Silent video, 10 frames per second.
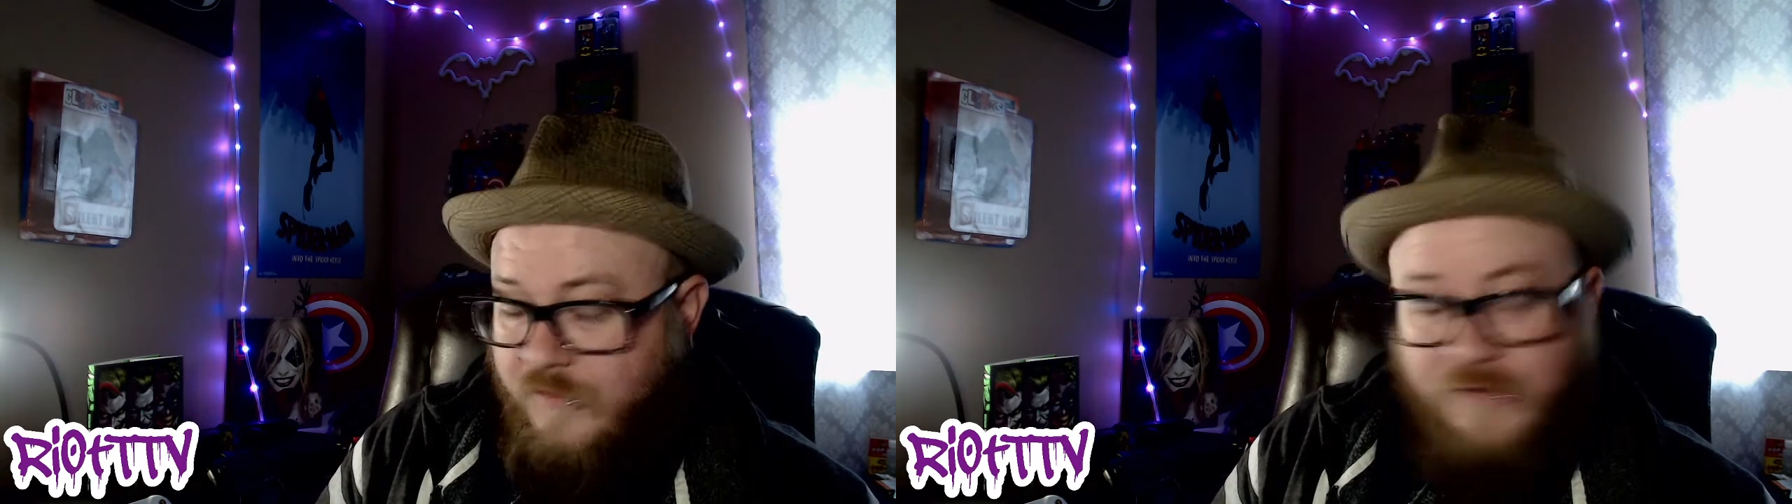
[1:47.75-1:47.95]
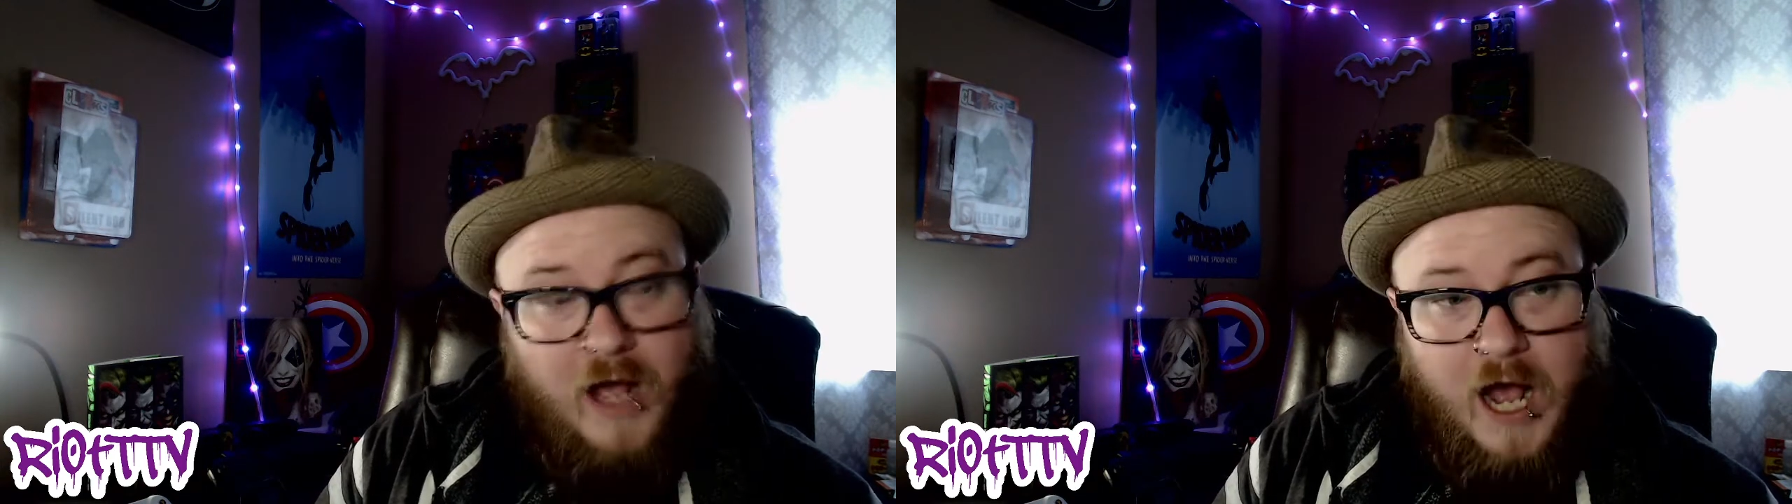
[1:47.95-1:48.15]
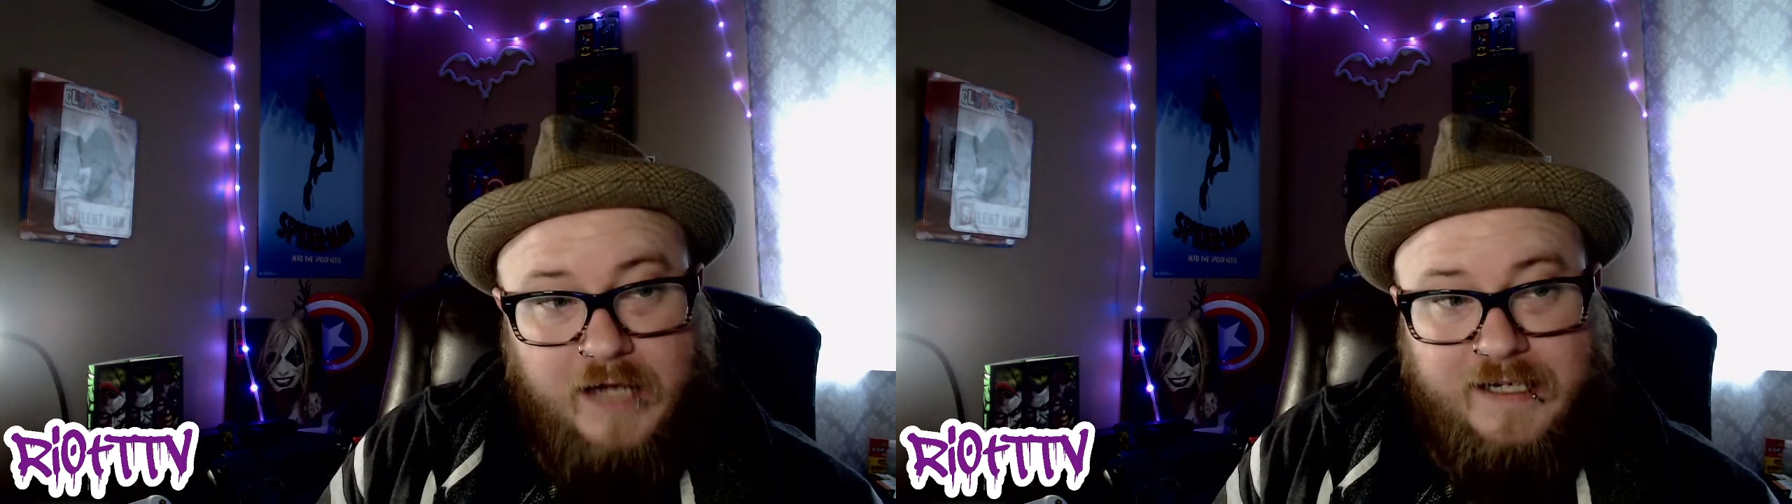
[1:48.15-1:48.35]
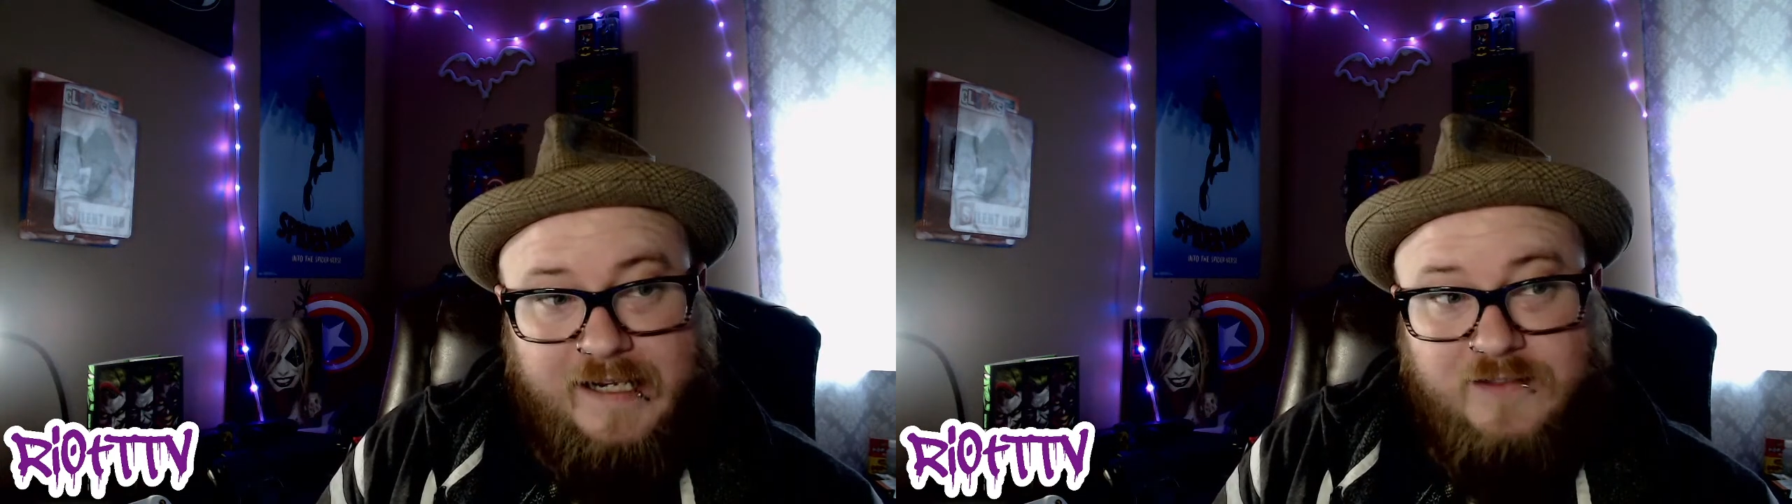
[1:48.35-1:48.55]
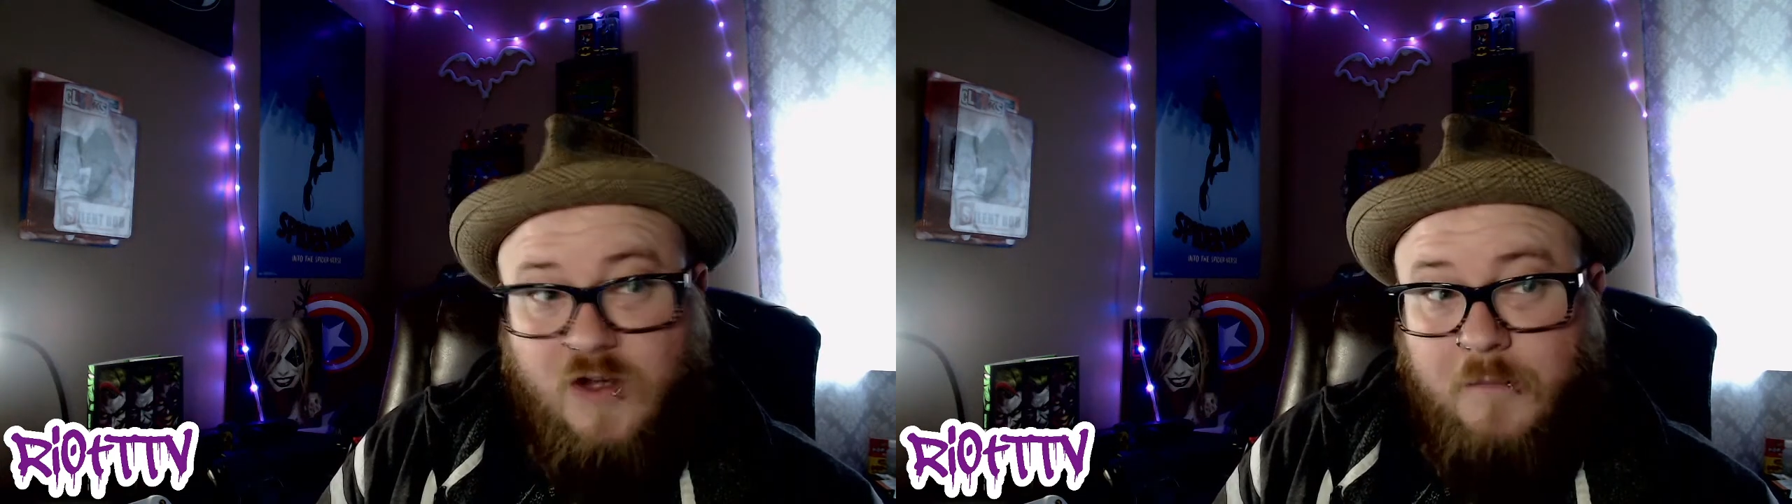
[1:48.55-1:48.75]

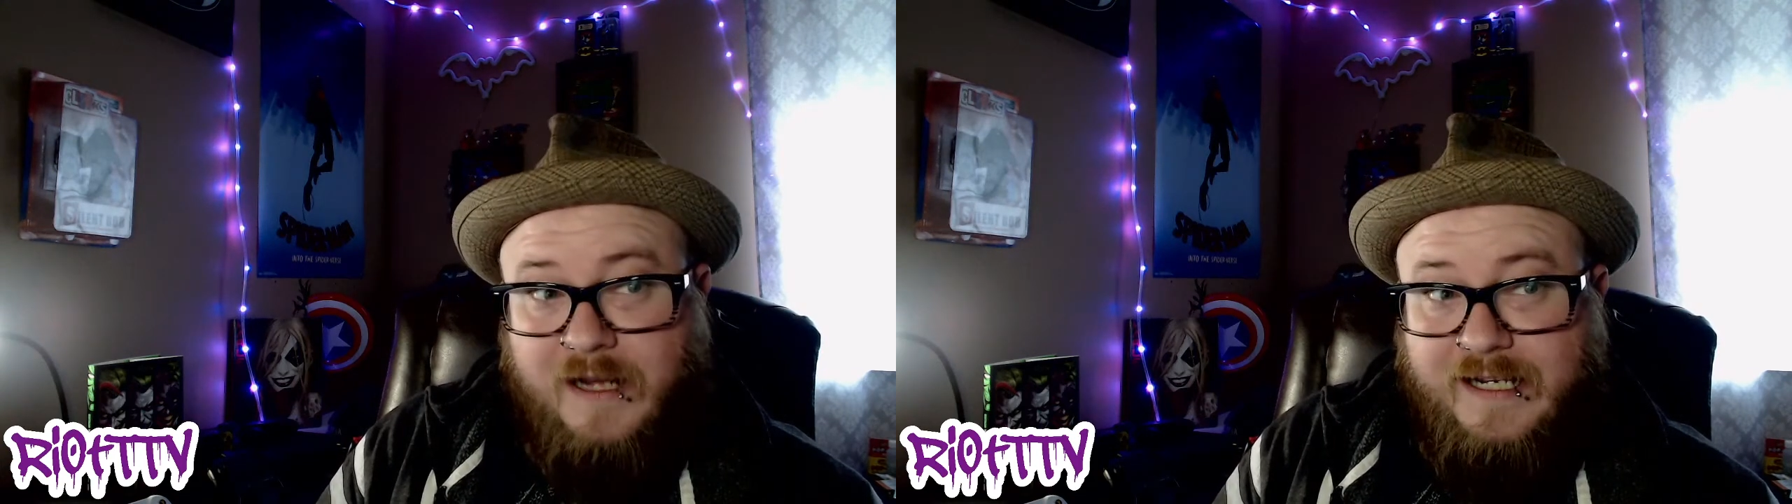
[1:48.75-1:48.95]
hotkeys on my